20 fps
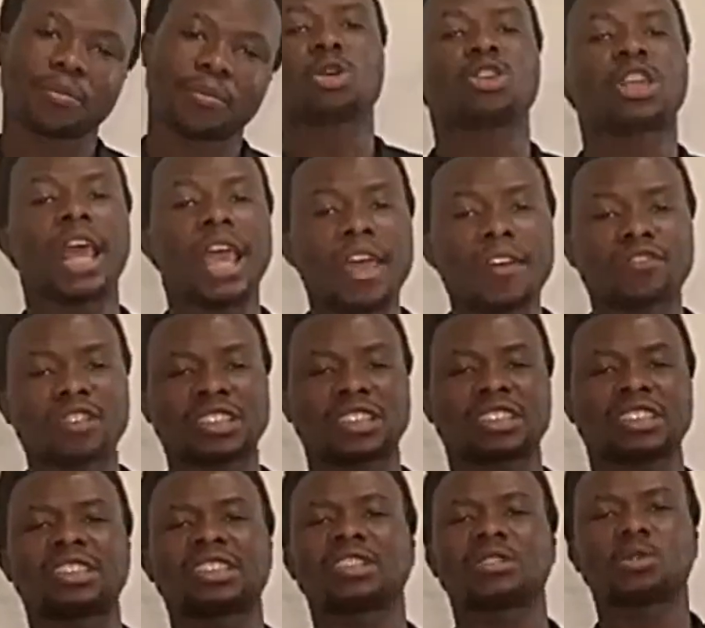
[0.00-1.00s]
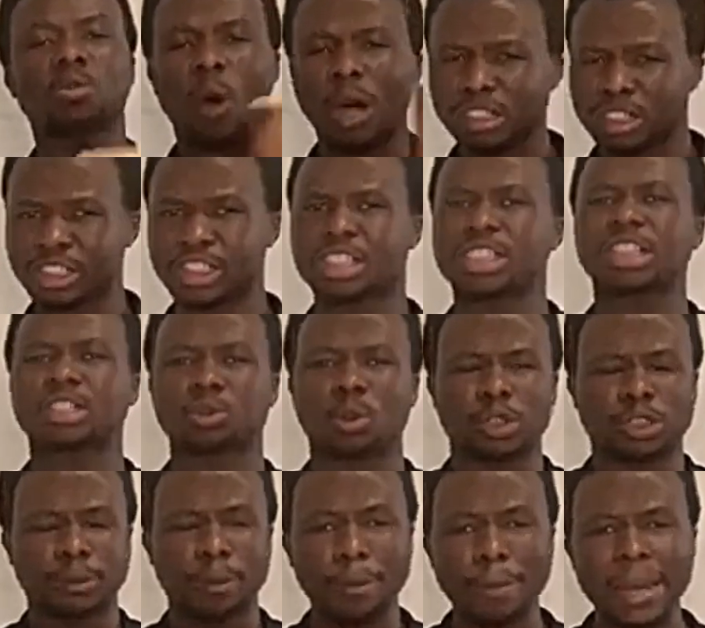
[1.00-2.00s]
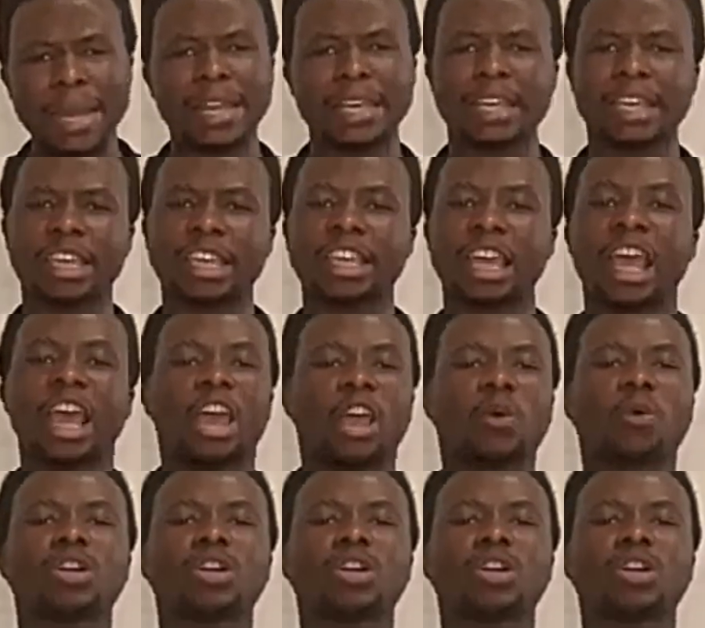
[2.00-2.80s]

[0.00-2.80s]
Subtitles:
So the emphasis, what Jesus was meaning here,